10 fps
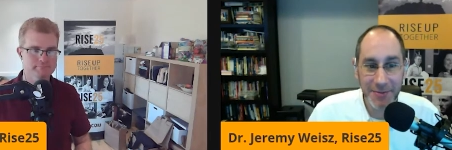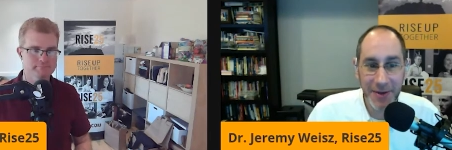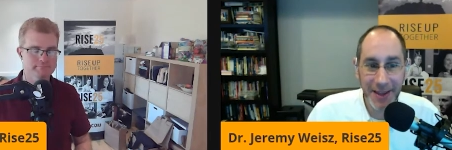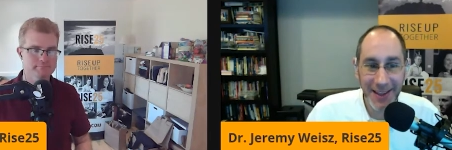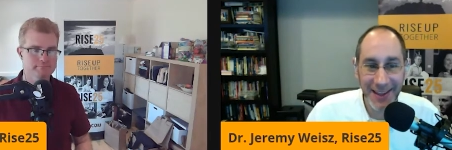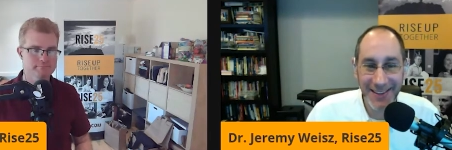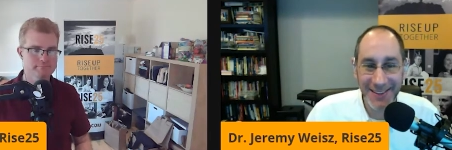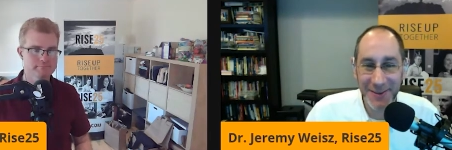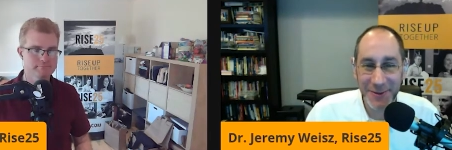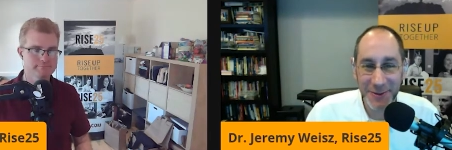Speaker 1: making it
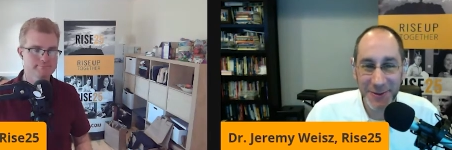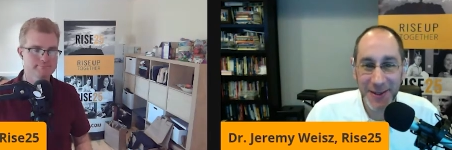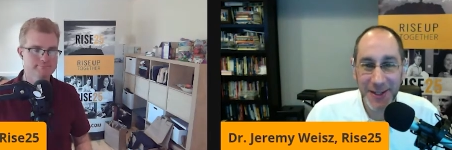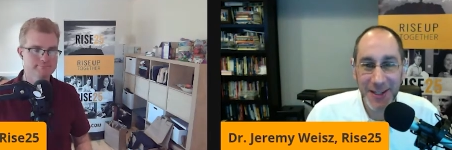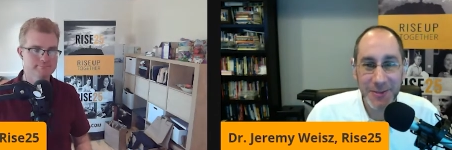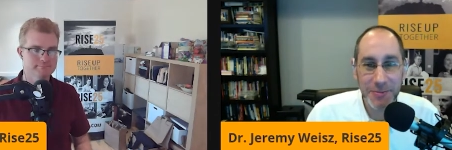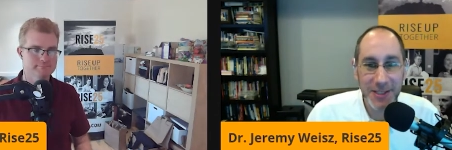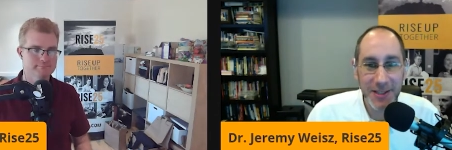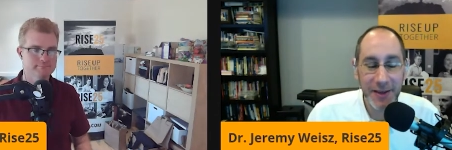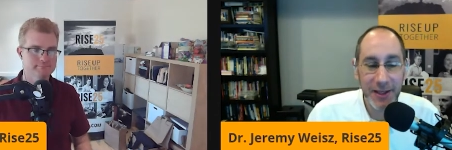too
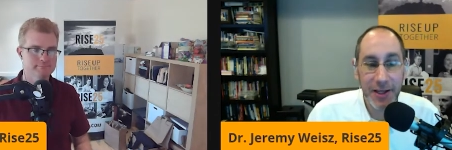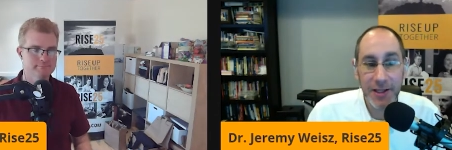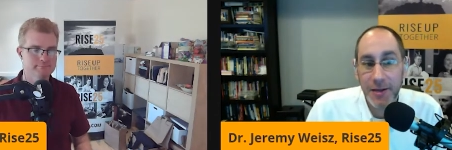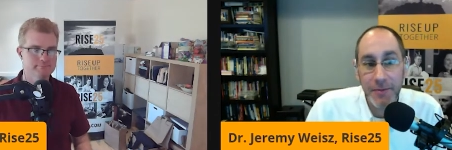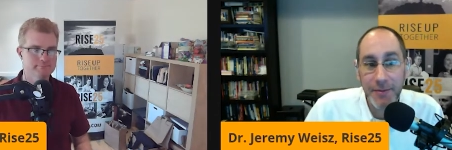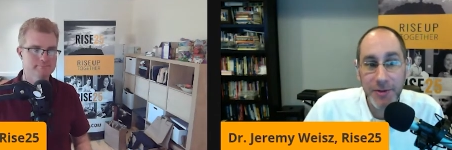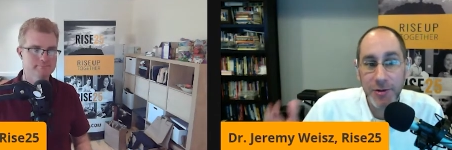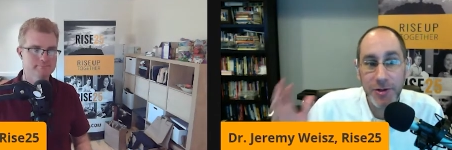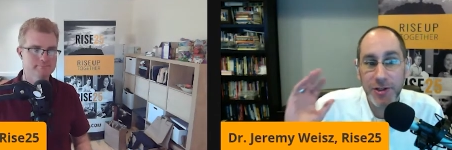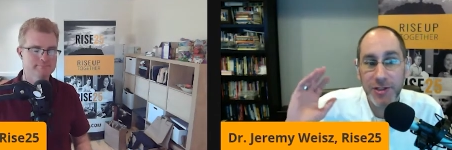specific. Sometimes you
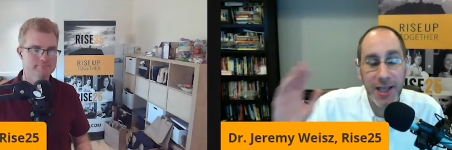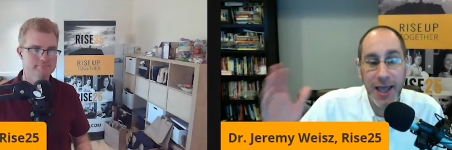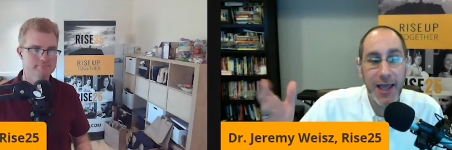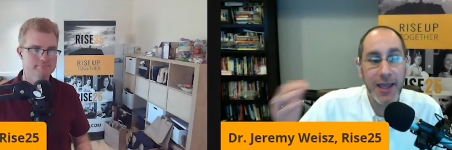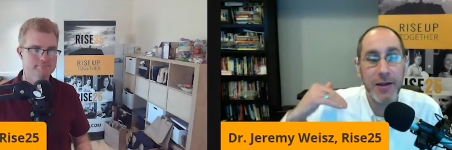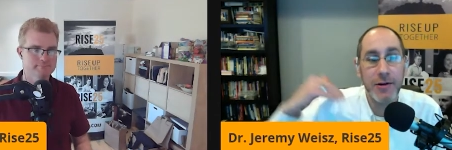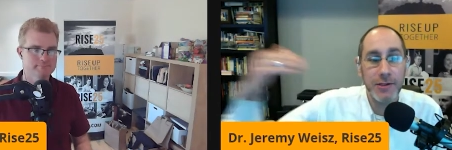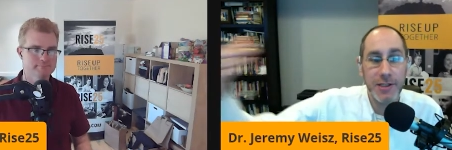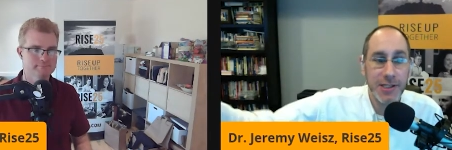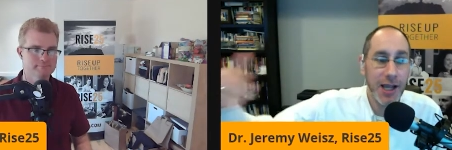could just say, here's
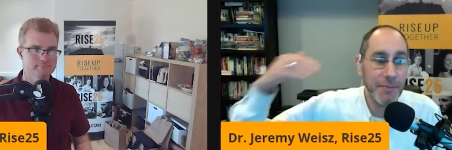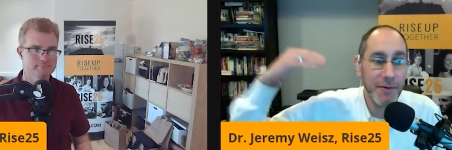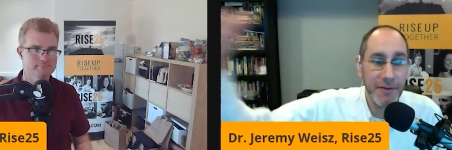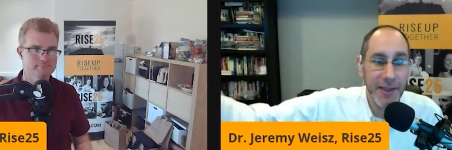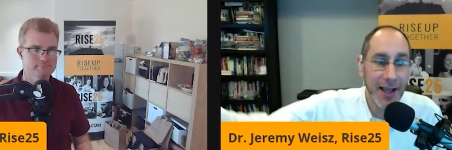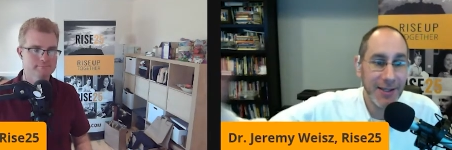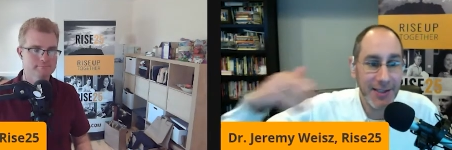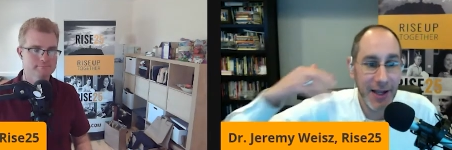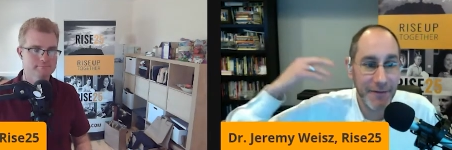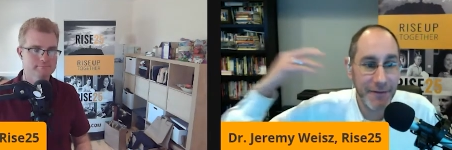the type of guest
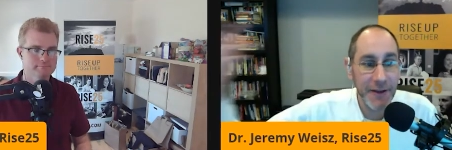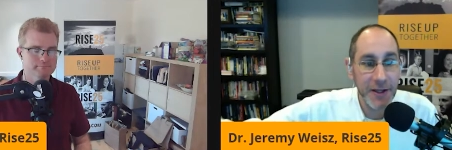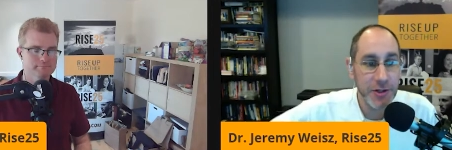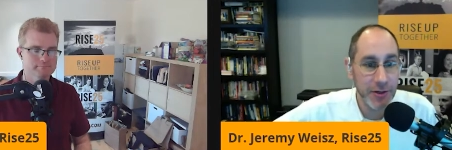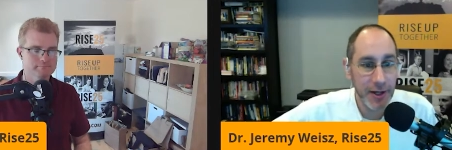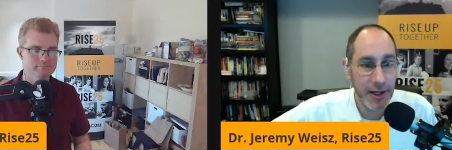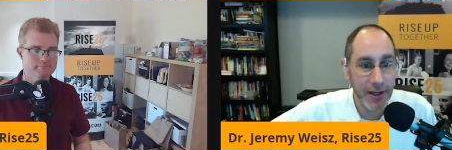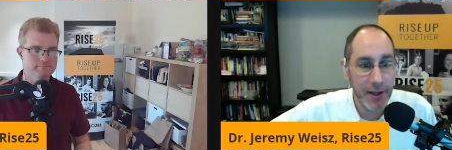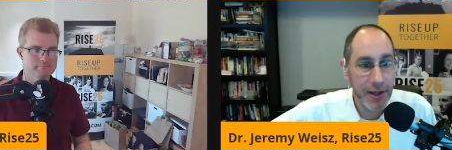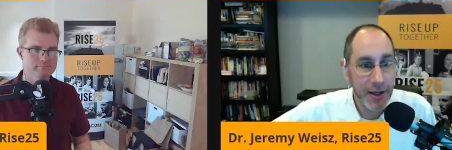I'm featuring.